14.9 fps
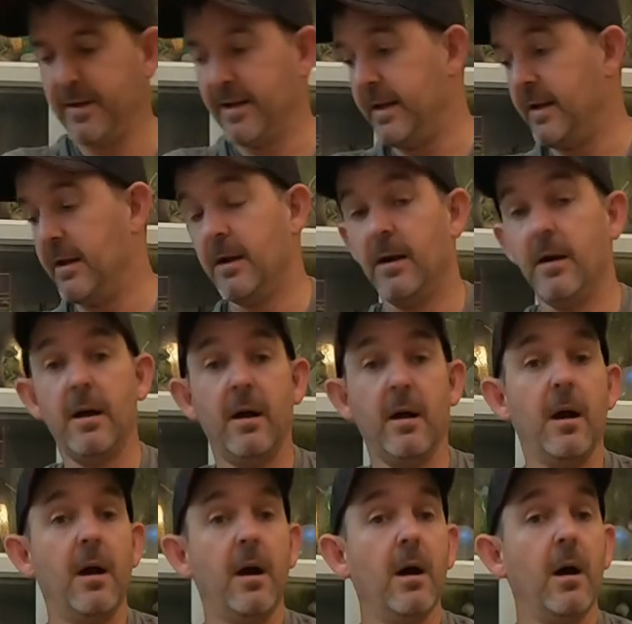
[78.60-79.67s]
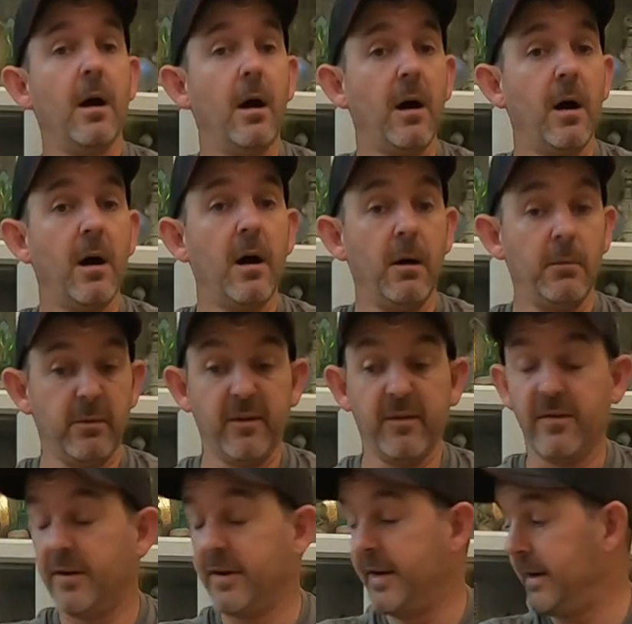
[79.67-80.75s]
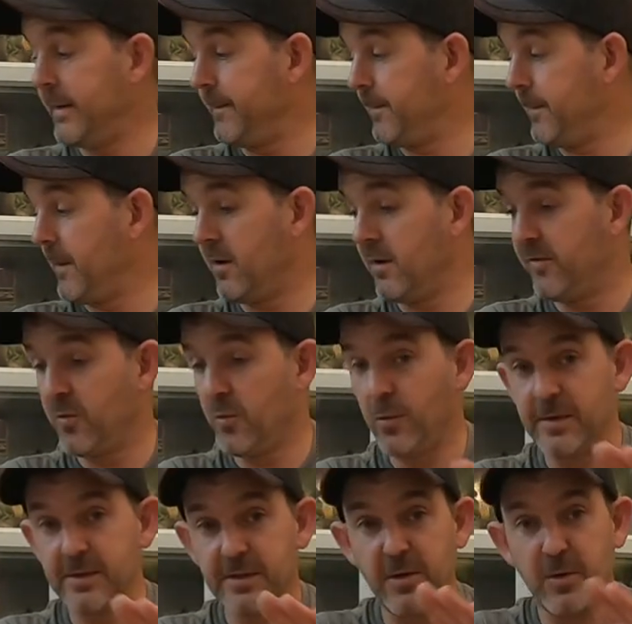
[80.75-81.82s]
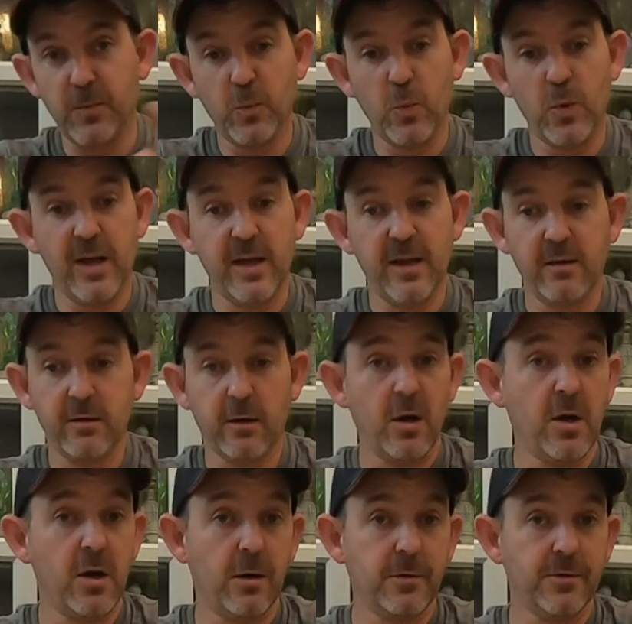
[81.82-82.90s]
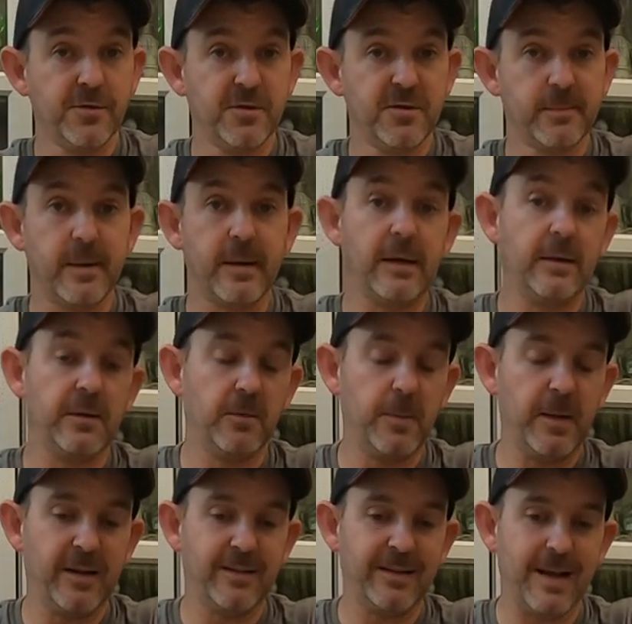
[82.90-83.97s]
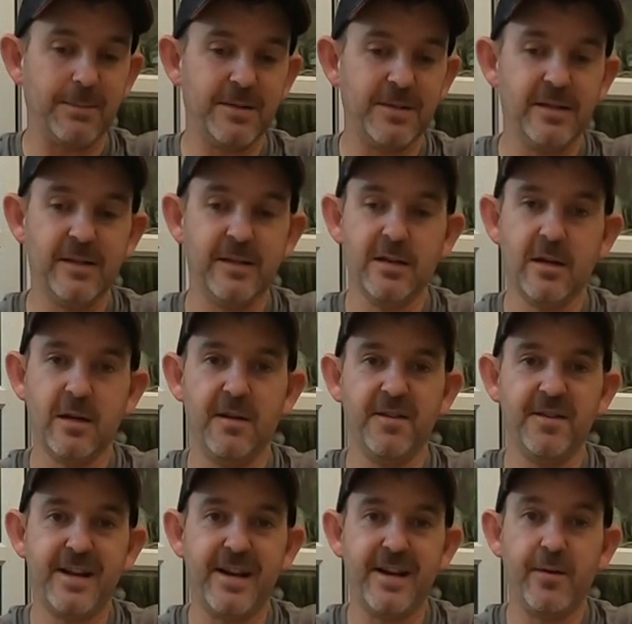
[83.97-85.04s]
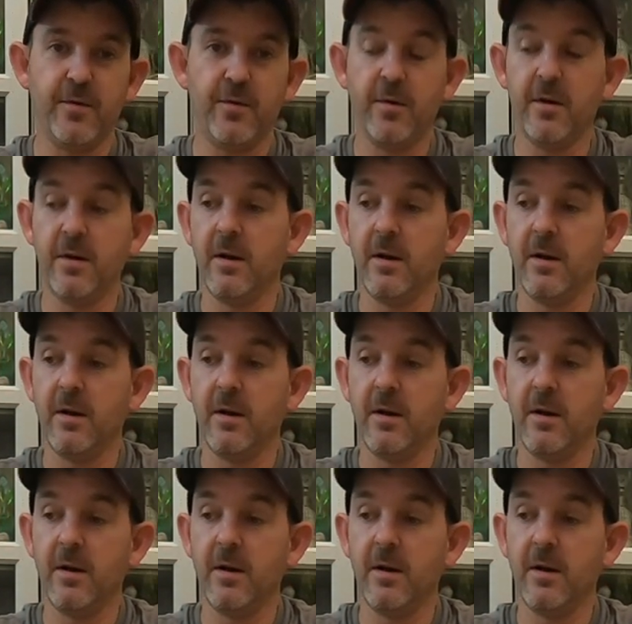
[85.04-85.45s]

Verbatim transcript: me? I'm going to find out. I've always gone with like a garden spade that's been adapted, cut down,